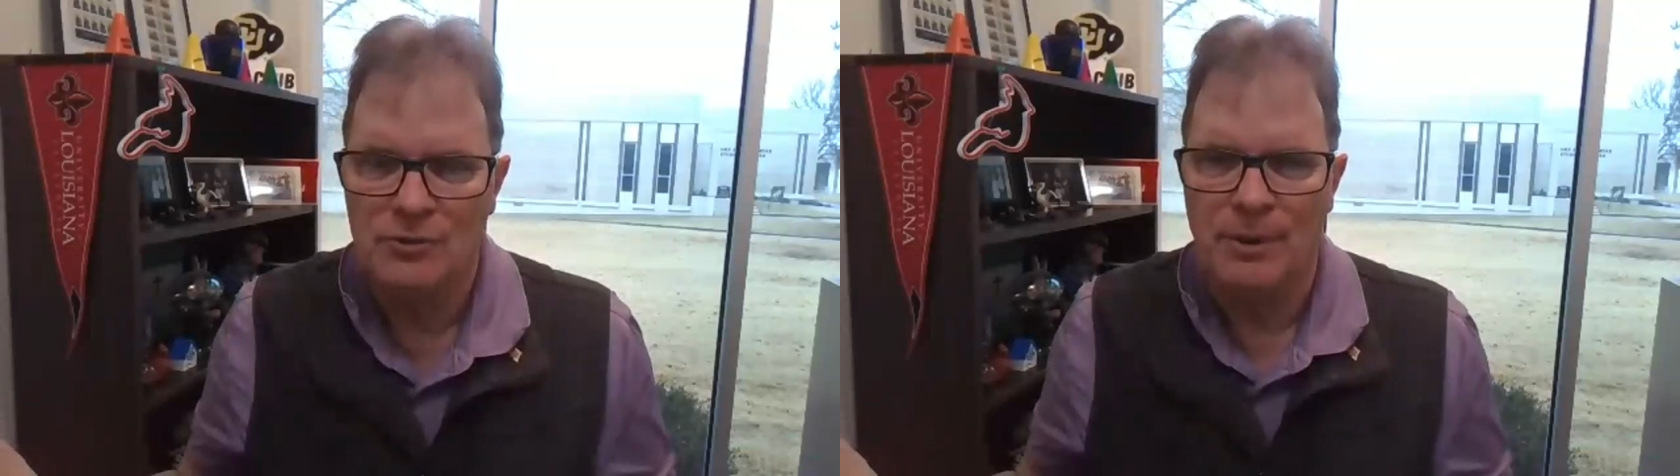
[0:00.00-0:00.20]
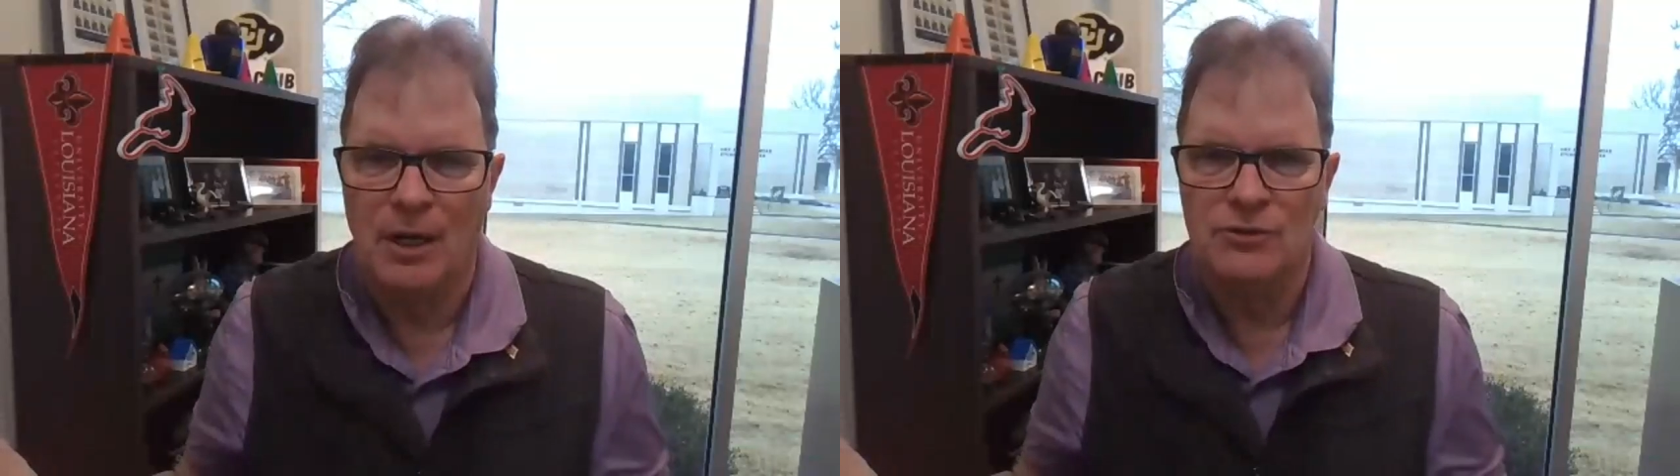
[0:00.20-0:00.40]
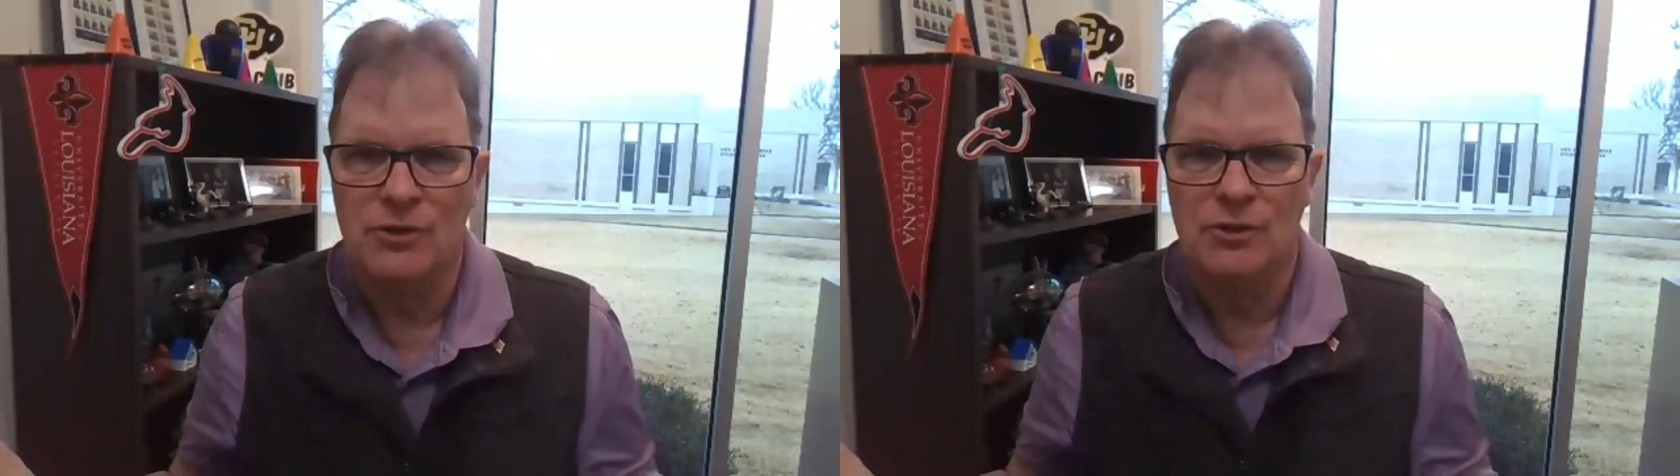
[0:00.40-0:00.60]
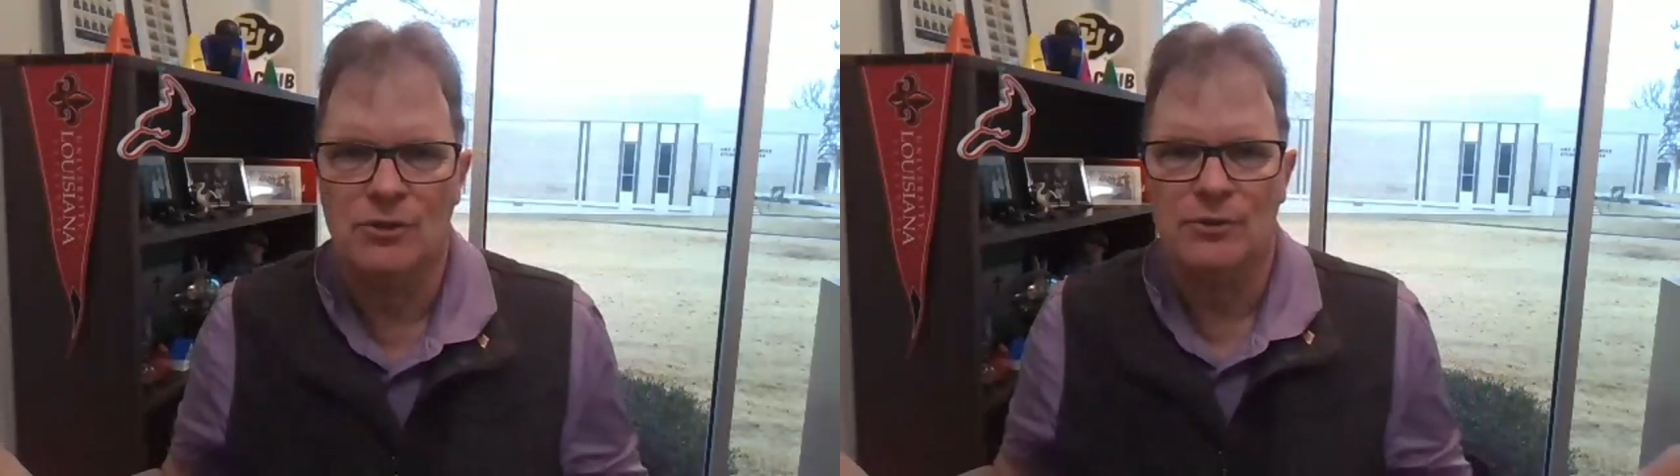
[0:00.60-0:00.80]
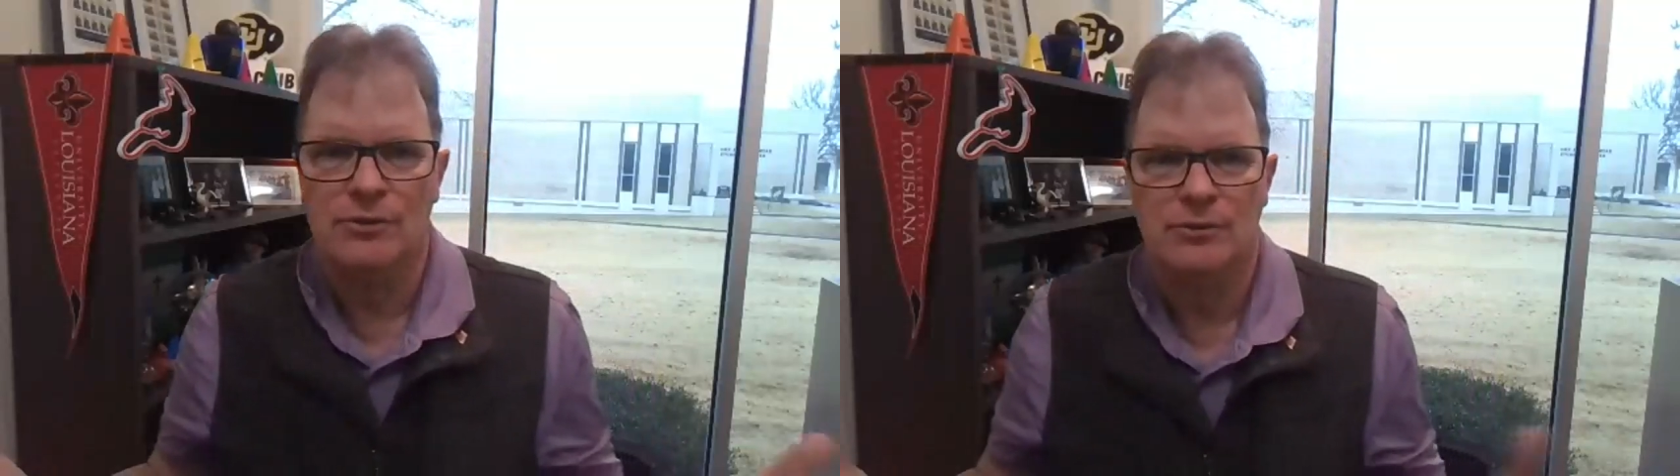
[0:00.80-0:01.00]
we do as
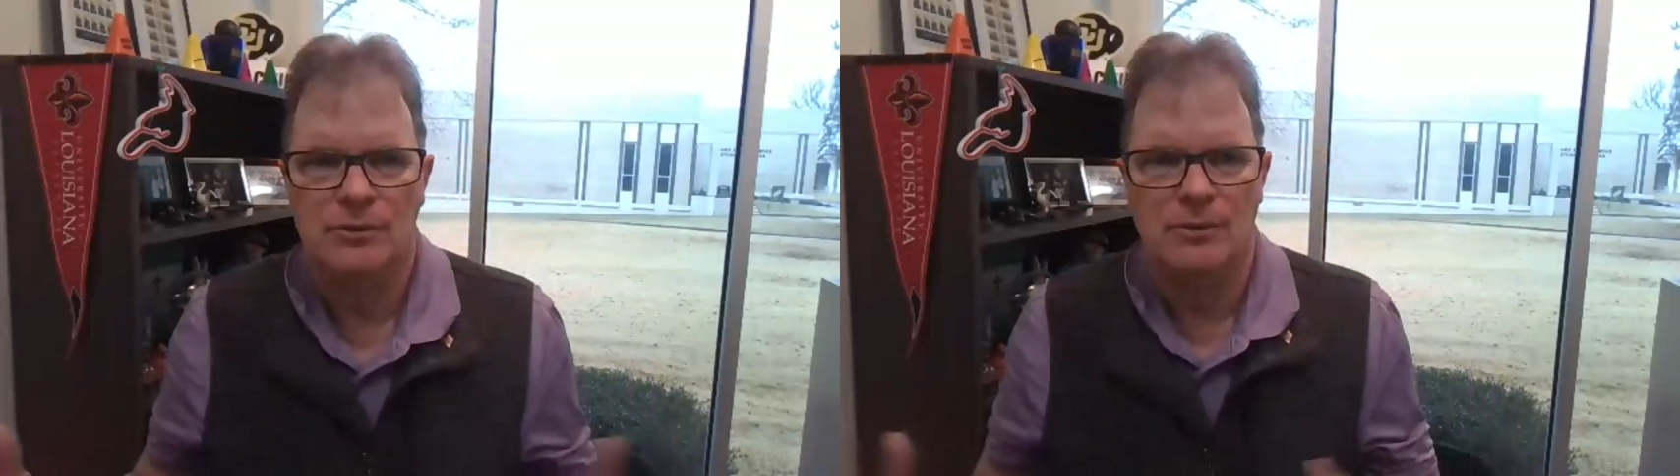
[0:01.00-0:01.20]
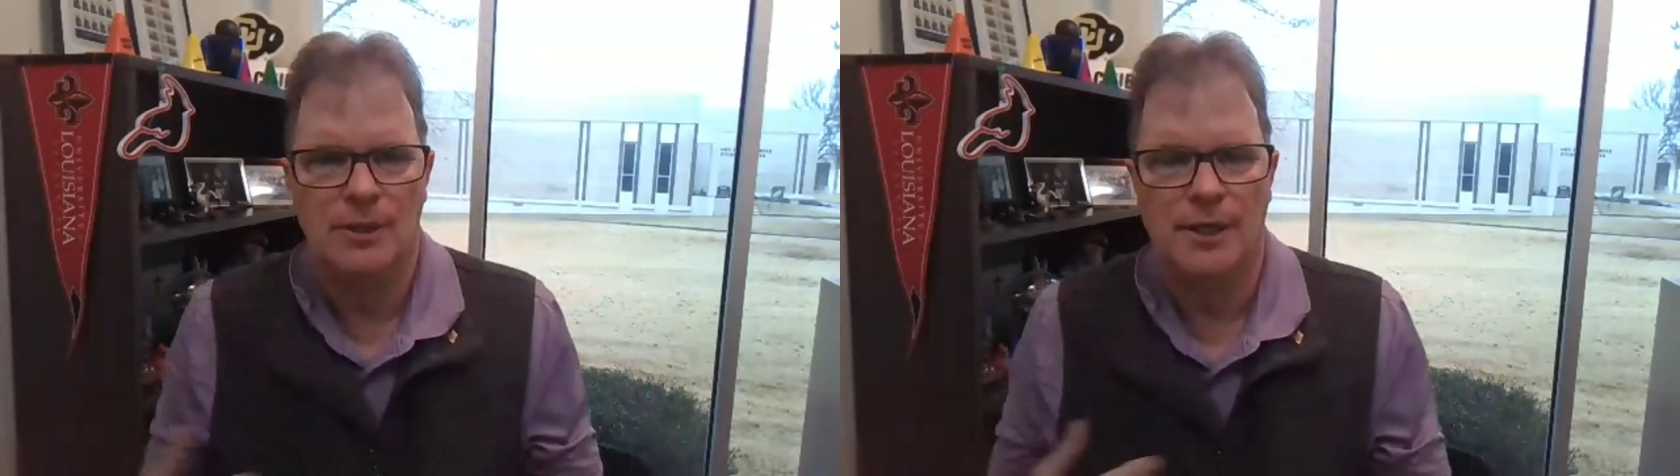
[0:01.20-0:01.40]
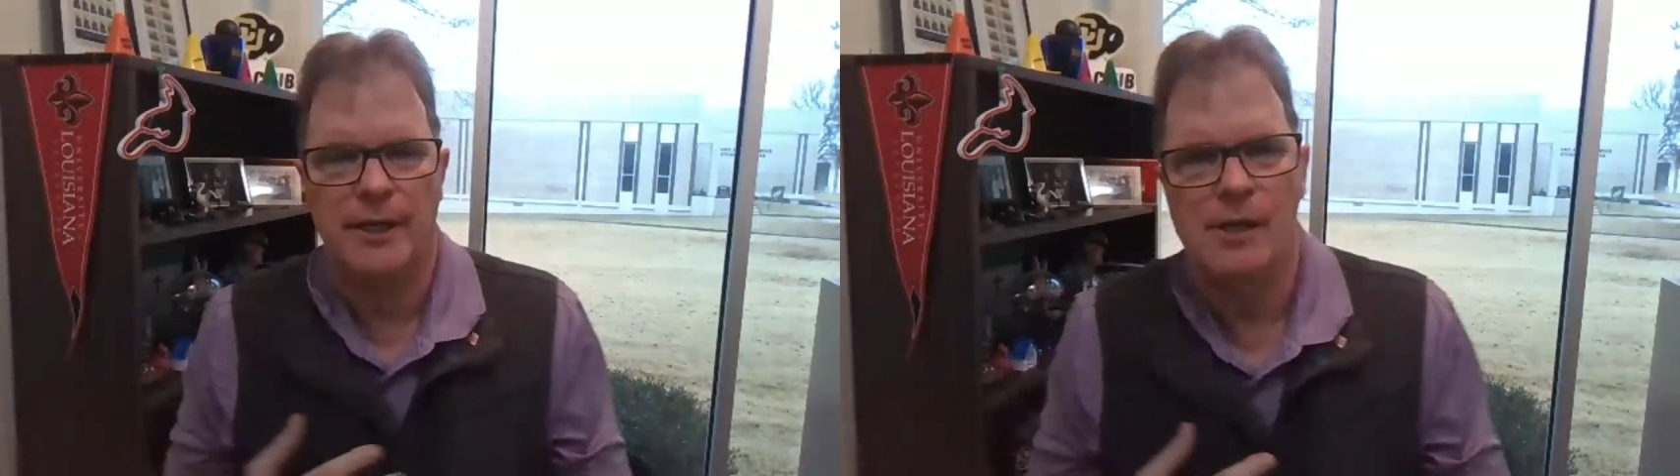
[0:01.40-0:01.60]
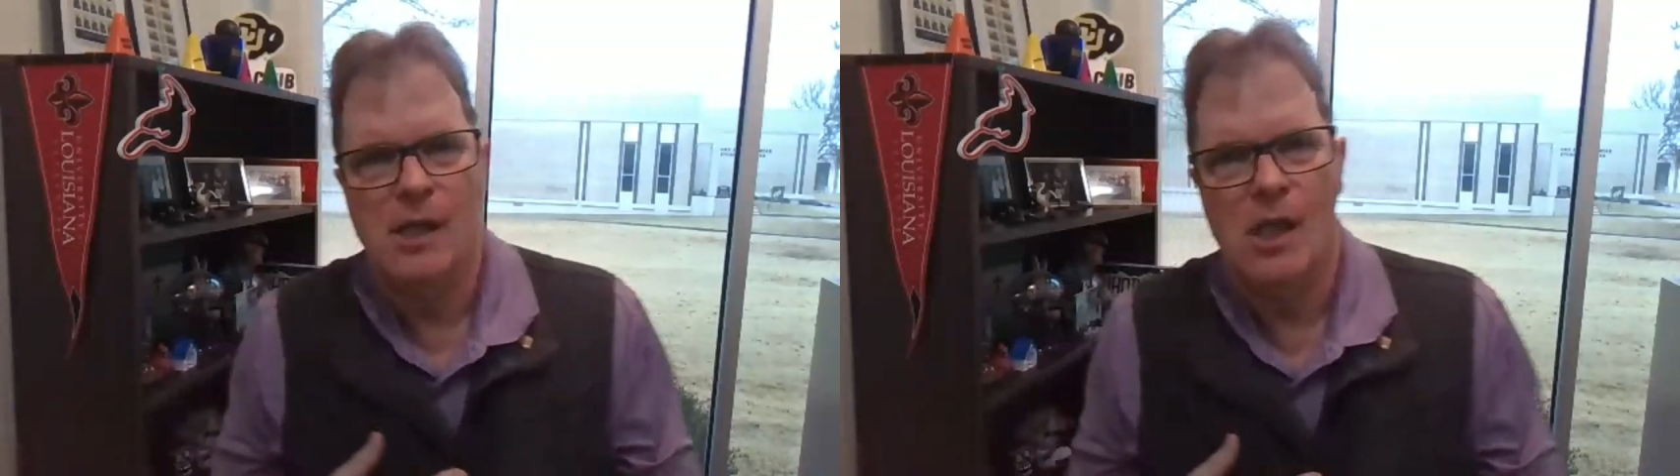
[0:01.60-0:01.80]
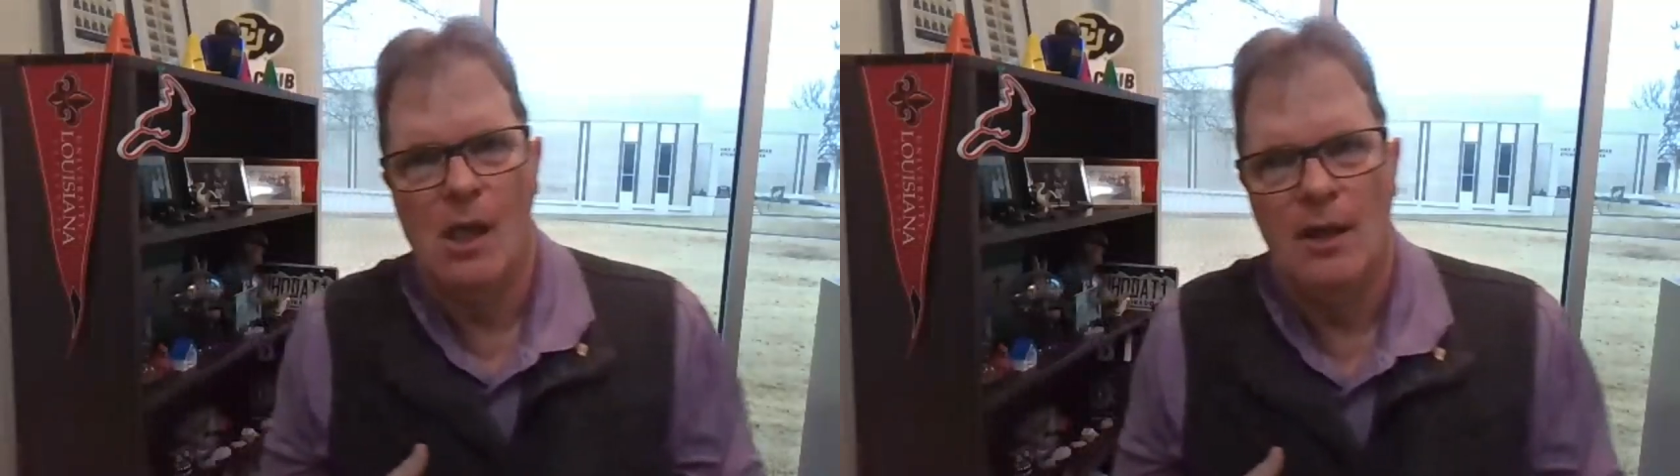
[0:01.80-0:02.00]
prosecutors,
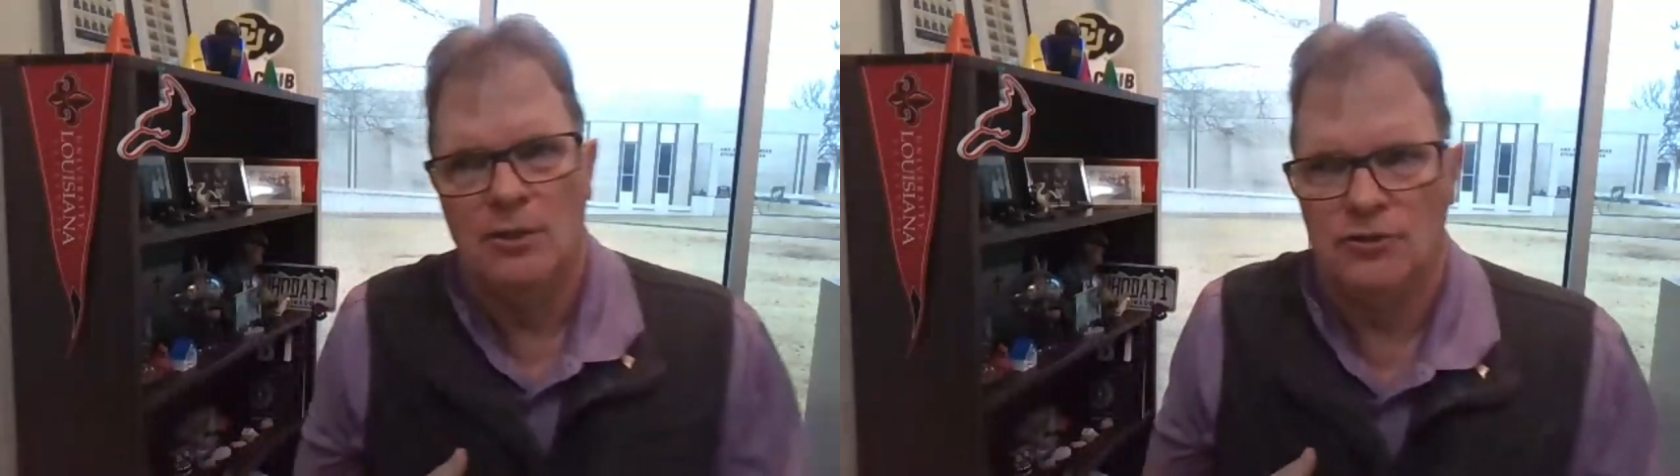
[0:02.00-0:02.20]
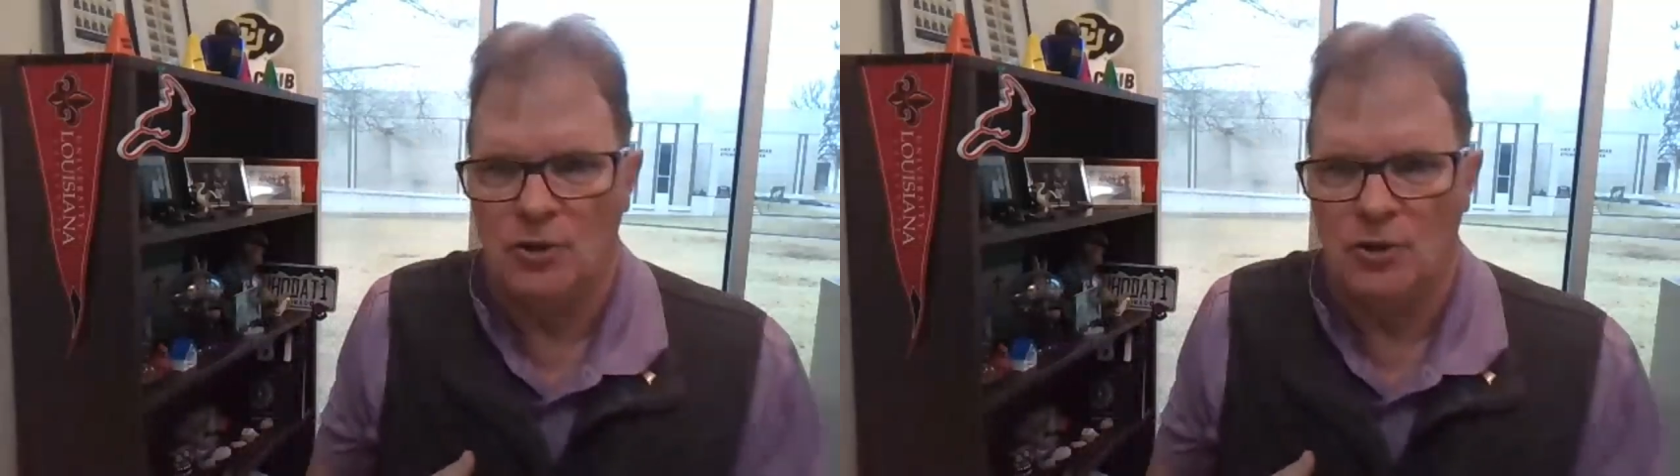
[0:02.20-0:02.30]
okay?